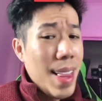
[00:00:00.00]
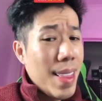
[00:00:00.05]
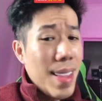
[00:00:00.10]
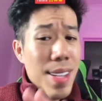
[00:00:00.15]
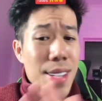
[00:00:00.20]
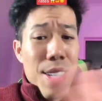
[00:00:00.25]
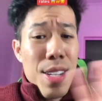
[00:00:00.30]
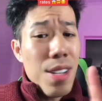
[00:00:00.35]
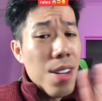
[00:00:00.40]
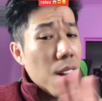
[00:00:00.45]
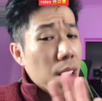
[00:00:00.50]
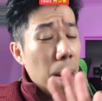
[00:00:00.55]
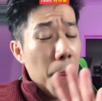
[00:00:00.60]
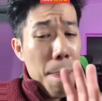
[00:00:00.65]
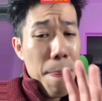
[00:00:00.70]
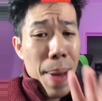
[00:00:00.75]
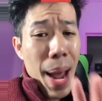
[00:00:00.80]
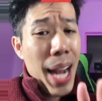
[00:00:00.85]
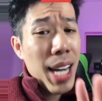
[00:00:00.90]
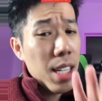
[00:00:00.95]
And this is not
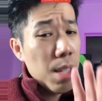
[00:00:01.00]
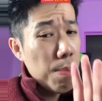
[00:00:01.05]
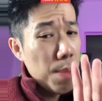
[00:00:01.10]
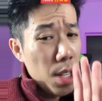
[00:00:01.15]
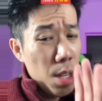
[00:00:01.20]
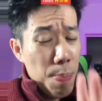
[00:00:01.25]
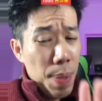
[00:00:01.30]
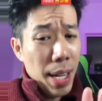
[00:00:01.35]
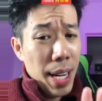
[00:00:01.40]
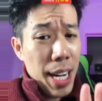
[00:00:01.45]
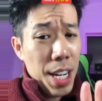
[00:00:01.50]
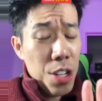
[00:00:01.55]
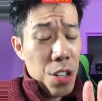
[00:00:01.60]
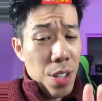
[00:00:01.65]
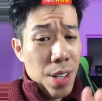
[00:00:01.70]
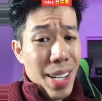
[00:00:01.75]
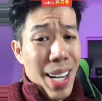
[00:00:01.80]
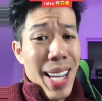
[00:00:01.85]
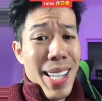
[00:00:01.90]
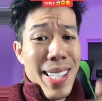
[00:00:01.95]
the bank's
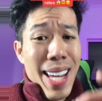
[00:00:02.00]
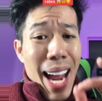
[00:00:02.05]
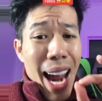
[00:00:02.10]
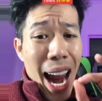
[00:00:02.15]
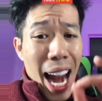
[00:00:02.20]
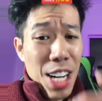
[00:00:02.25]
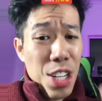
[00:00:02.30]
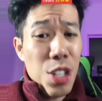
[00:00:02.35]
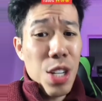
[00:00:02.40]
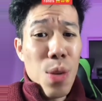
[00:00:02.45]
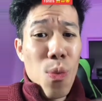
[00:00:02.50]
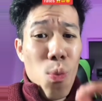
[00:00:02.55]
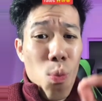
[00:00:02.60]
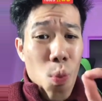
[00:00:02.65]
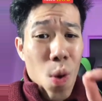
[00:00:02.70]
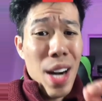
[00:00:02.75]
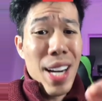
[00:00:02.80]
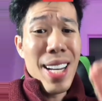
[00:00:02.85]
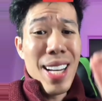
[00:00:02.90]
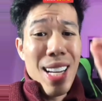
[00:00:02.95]
manipulation, it's
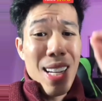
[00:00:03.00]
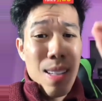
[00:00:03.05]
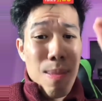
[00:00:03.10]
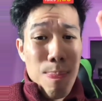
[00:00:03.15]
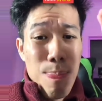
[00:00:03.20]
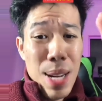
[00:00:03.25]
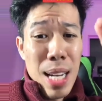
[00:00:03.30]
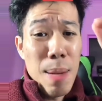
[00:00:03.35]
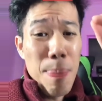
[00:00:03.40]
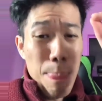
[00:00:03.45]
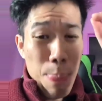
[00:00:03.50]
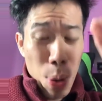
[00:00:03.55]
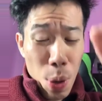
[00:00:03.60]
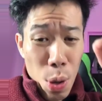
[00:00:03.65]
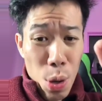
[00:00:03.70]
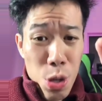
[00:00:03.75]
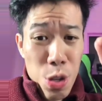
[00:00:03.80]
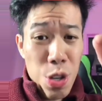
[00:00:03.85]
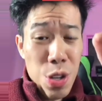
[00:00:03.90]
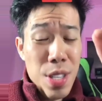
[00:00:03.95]
actually what is being
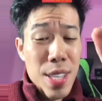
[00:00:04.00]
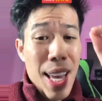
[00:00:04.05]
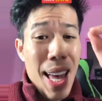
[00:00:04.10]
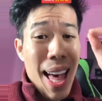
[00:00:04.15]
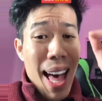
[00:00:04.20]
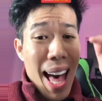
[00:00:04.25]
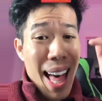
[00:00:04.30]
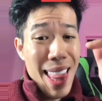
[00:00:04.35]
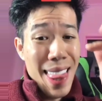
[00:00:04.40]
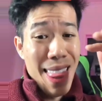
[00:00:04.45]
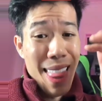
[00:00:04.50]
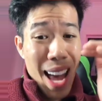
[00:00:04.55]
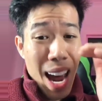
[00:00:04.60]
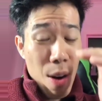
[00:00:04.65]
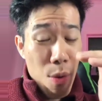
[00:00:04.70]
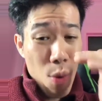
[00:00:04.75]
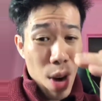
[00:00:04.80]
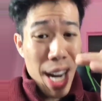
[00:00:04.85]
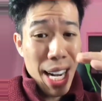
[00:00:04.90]
purchased at that